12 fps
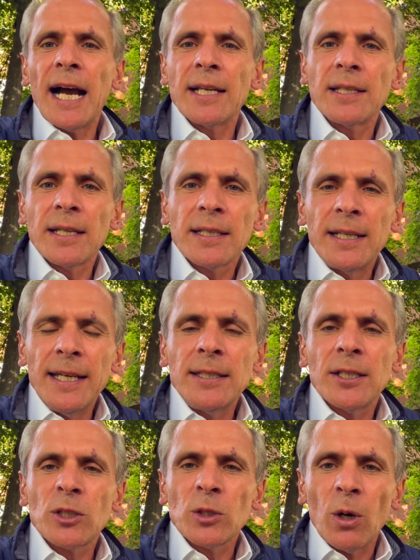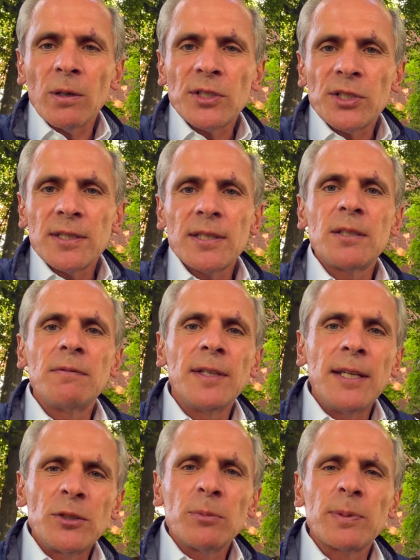Are there key technologies that we
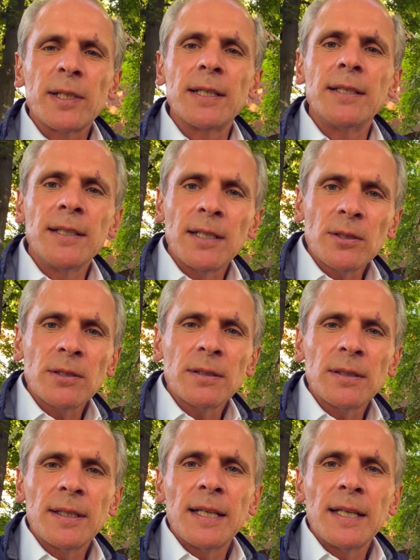need to bring in-house?